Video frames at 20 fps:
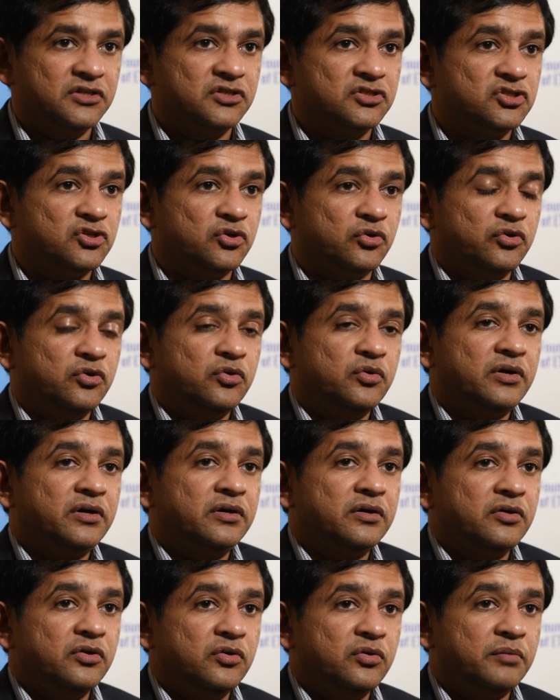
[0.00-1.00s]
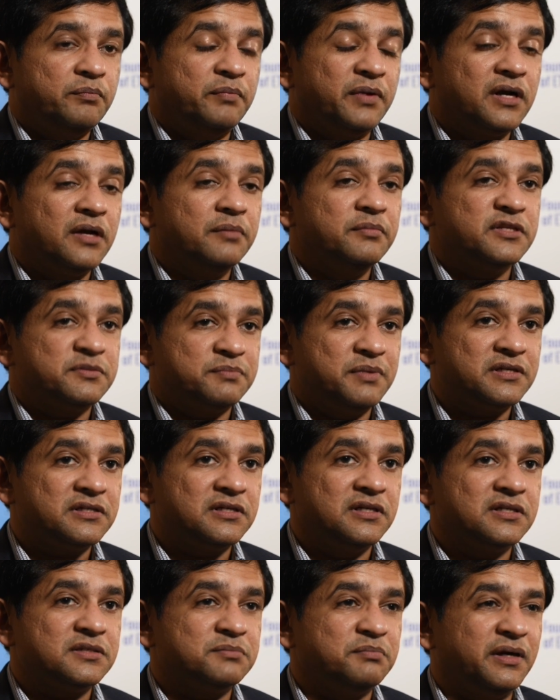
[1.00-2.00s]
So you are you become a
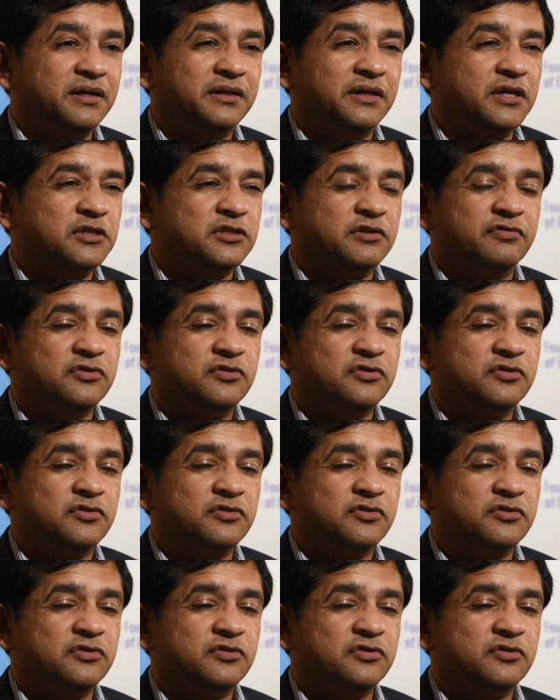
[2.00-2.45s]
specialist by the age